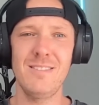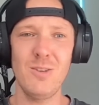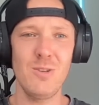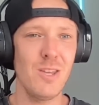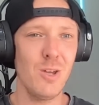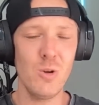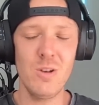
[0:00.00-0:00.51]

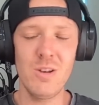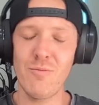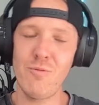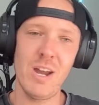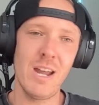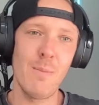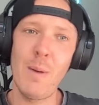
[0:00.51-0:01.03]
Dude, you couldn't have
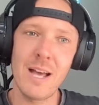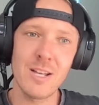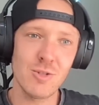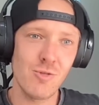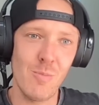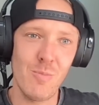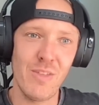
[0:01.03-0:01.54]
written a better
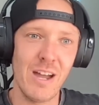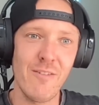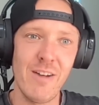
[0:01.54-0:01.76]
script for that race.